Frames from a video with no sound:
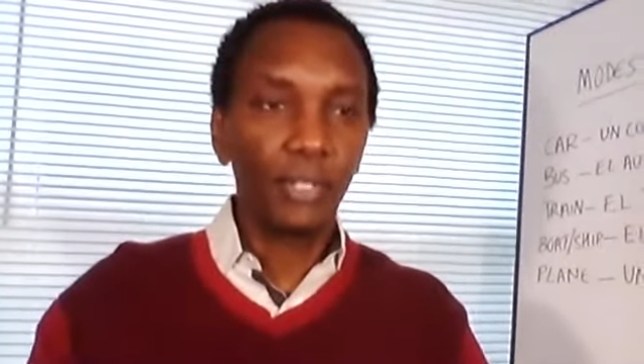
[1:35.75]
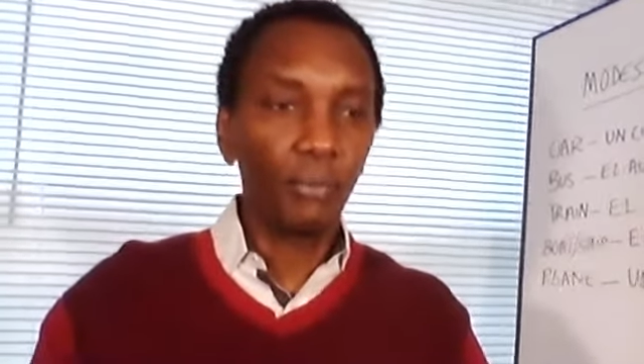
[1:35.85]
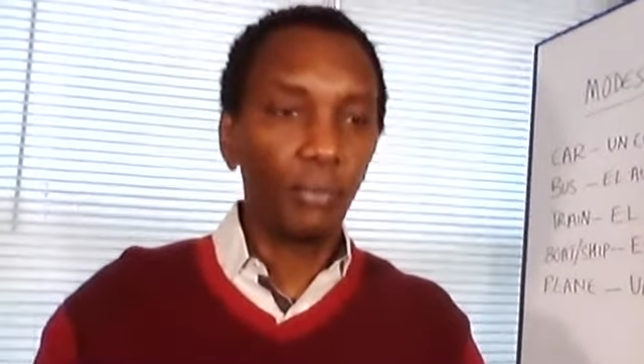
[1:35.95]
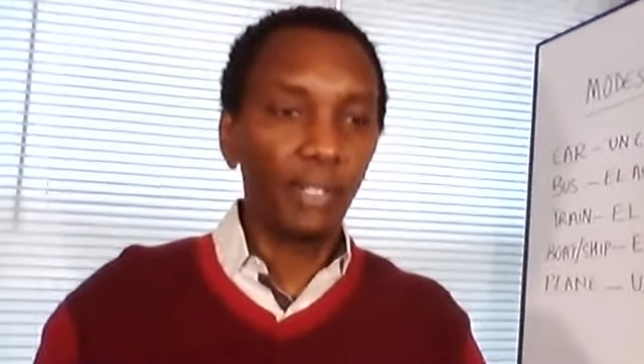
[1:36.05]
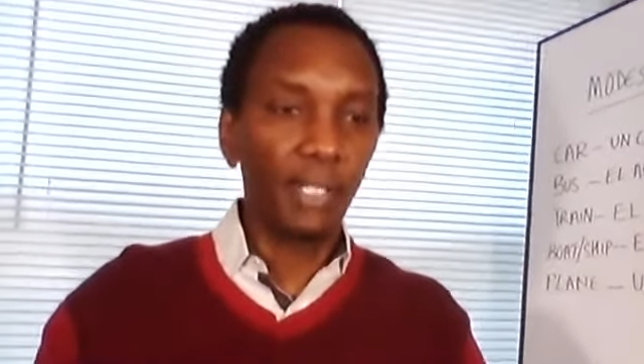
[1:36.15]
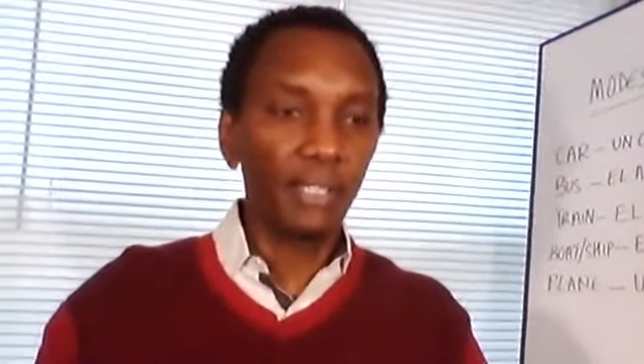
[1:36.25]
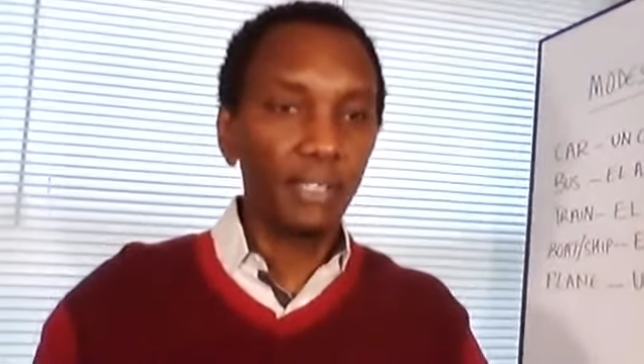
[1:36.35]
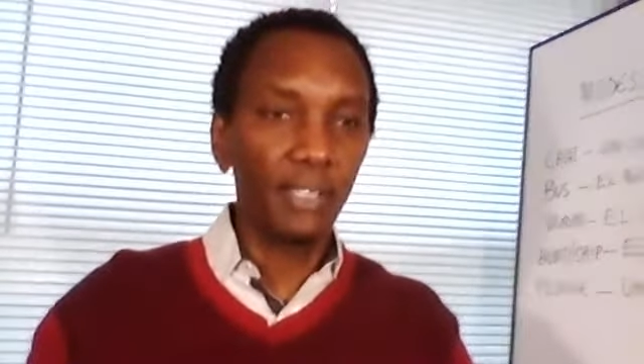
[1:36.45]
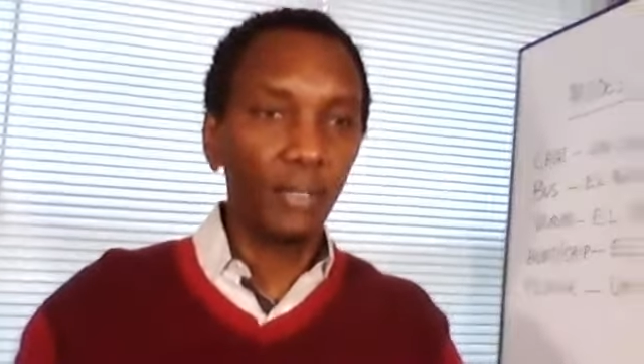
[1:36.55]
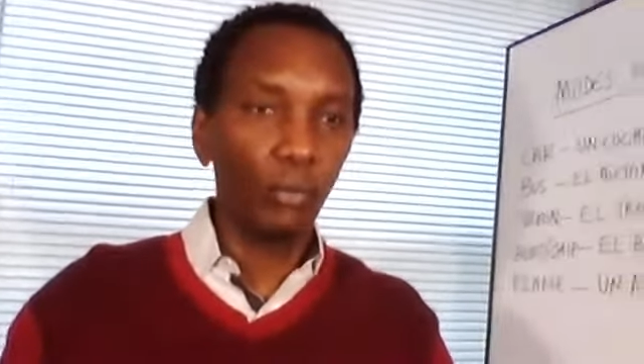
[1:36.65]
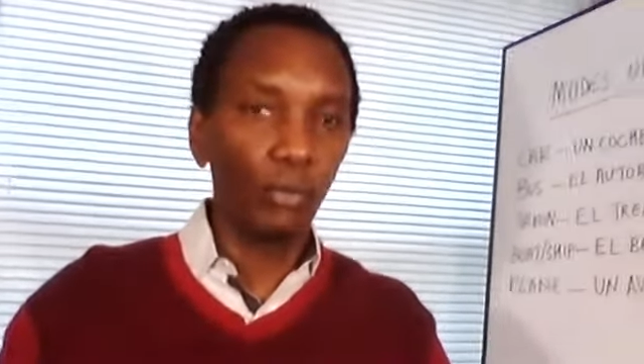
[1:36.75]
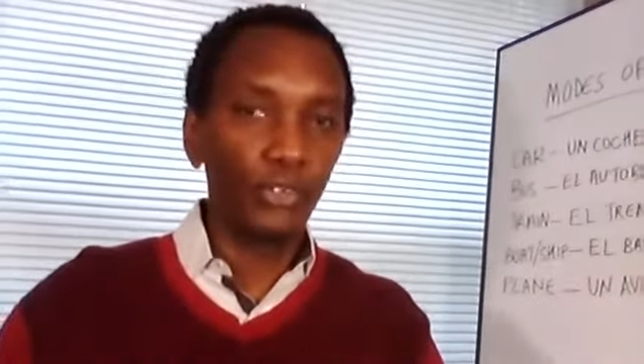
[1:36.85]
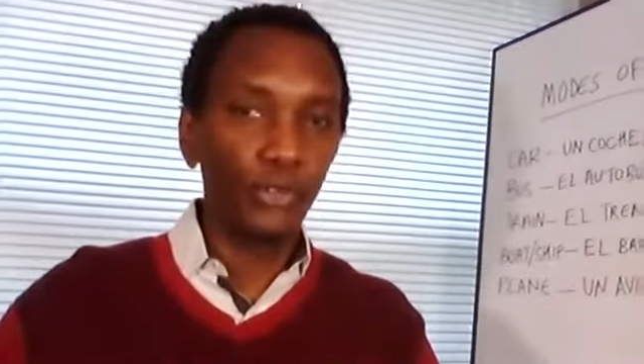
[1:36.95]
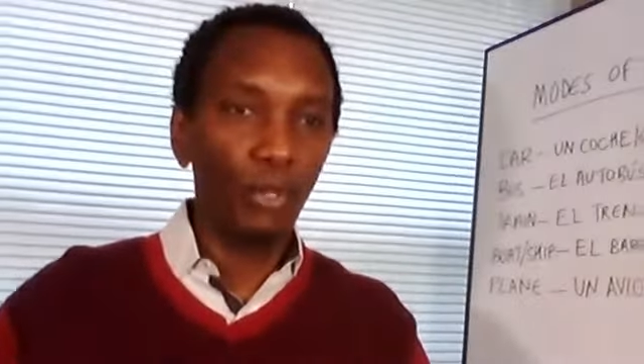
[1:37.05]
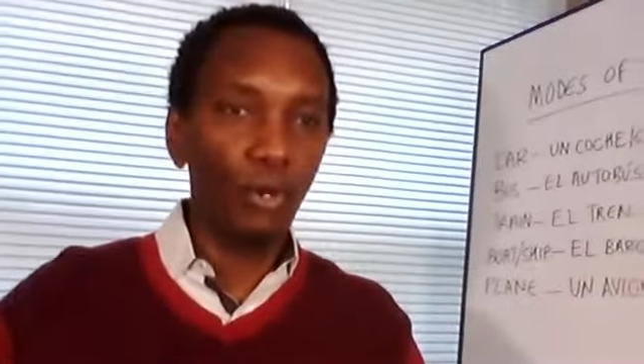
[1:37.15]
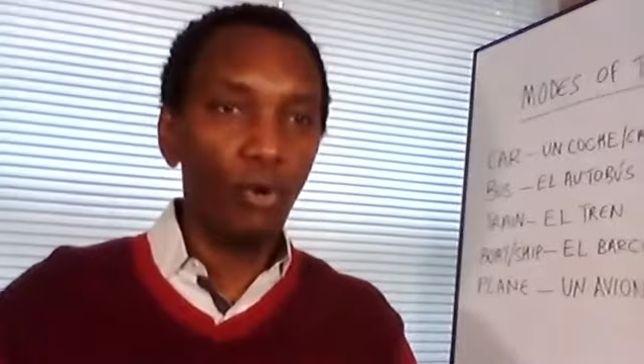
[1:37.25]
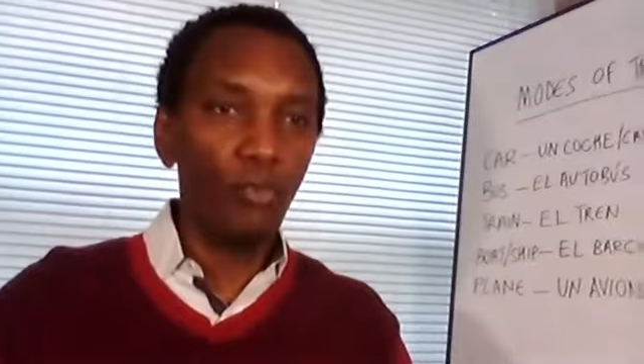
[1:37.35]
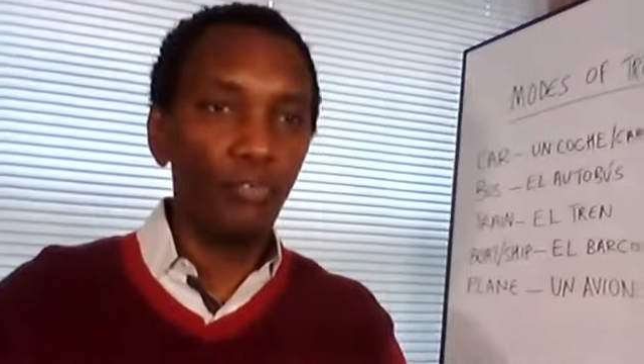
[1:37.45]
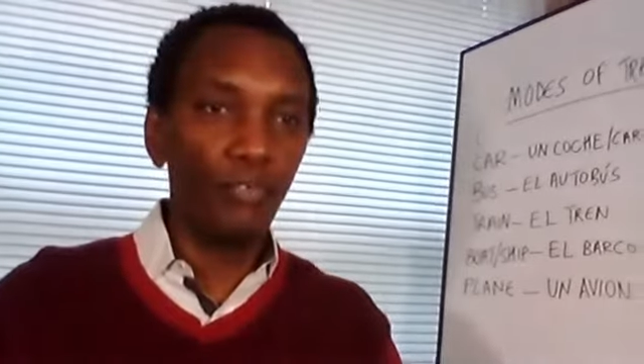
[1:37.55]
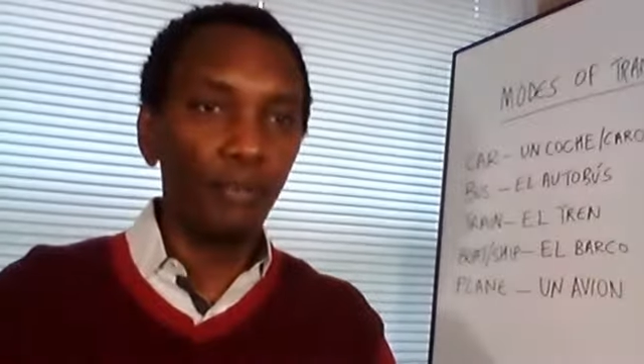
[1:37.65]
we can see what's
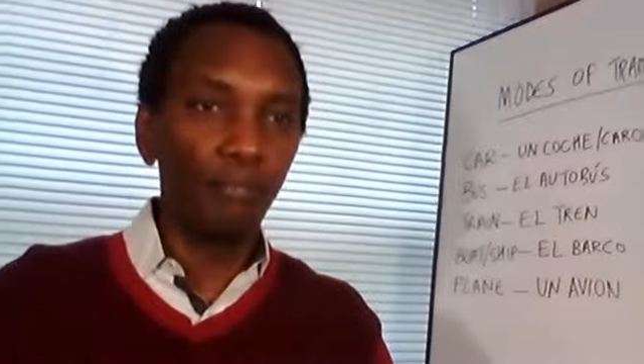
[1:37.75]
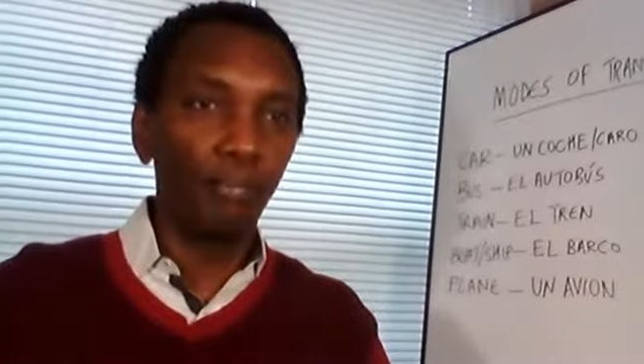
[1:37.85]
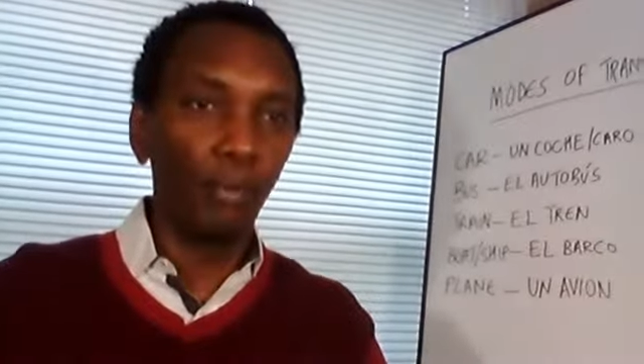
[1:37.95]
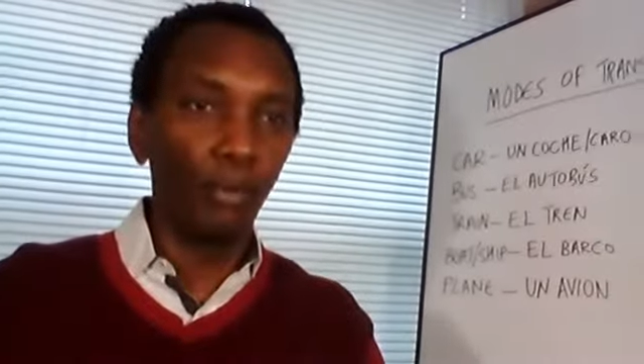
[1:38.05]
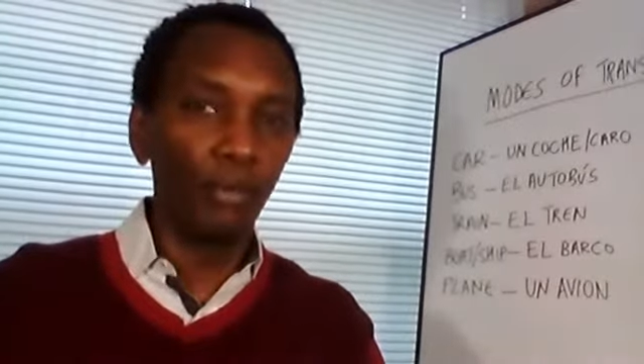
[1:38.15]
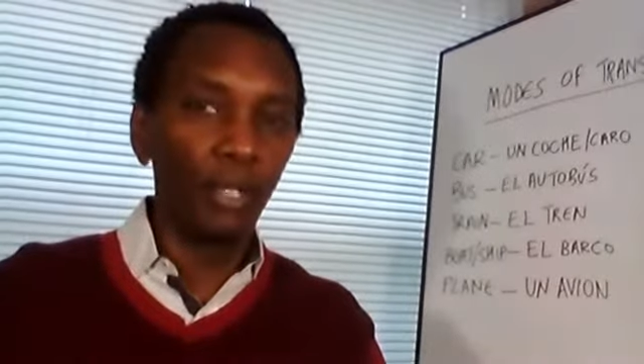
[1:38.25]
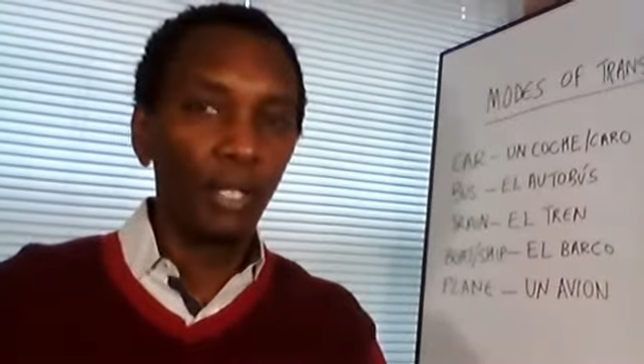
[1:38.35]
on the board.